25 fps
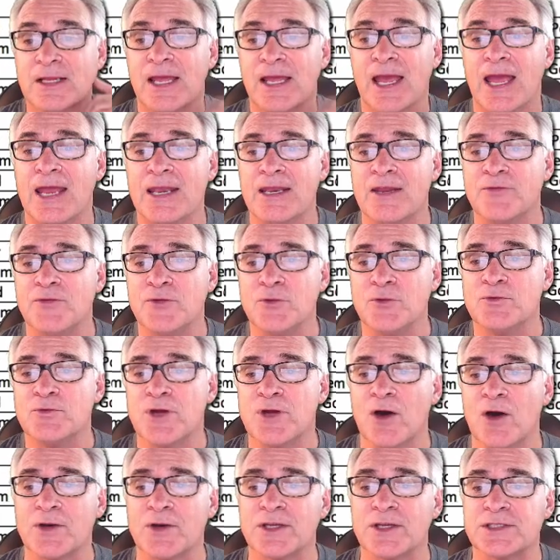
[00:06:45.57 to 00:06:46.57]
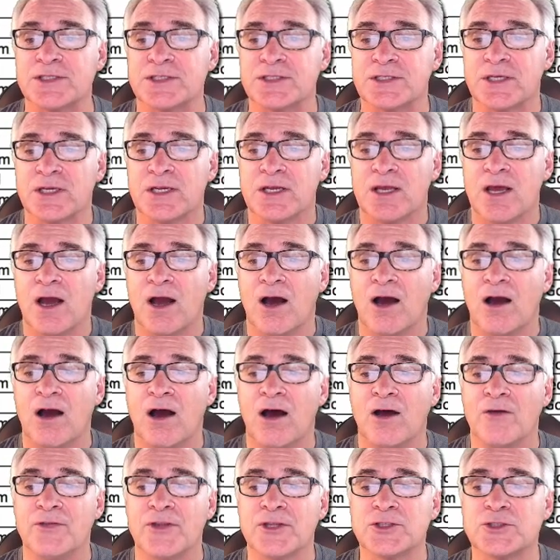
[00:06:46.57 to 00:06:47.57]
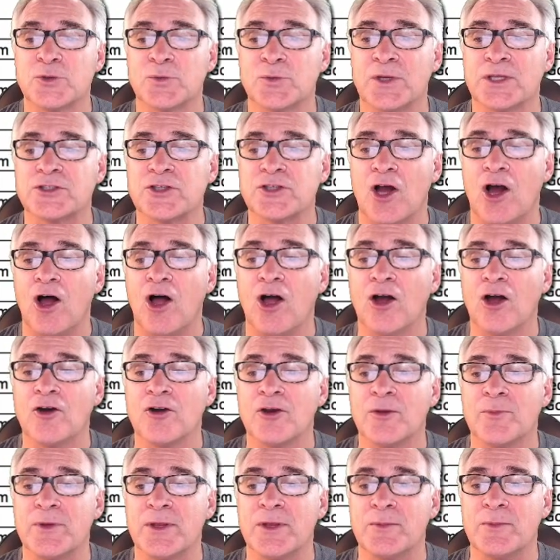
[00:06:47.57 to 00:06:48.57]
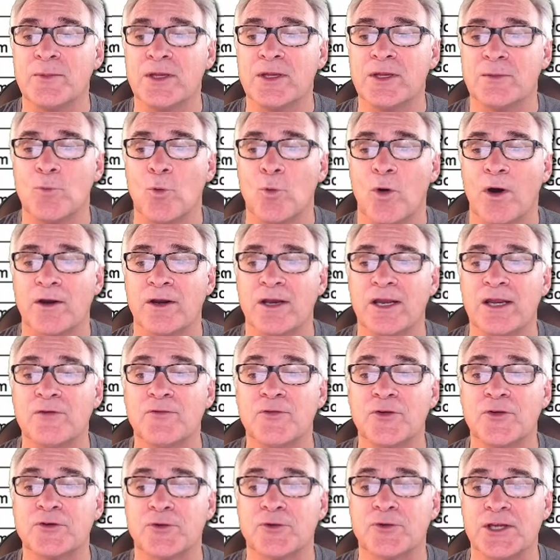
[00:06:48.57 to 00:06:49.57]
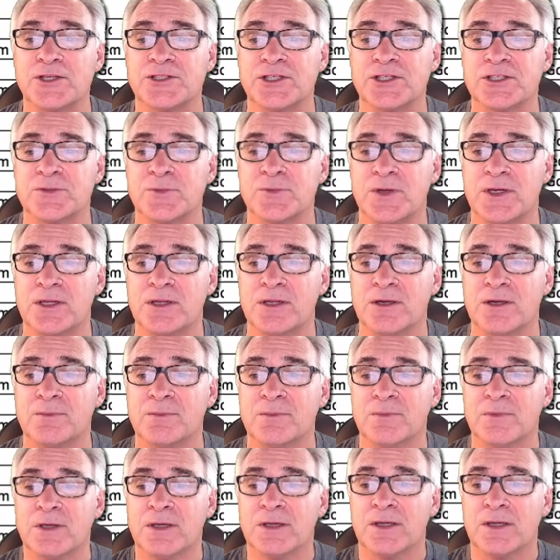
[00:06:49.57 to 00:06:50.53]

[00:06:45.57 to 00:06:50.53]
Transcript: And if you notice uh, on this one, it's all going to be medium. Water infiltrations medium,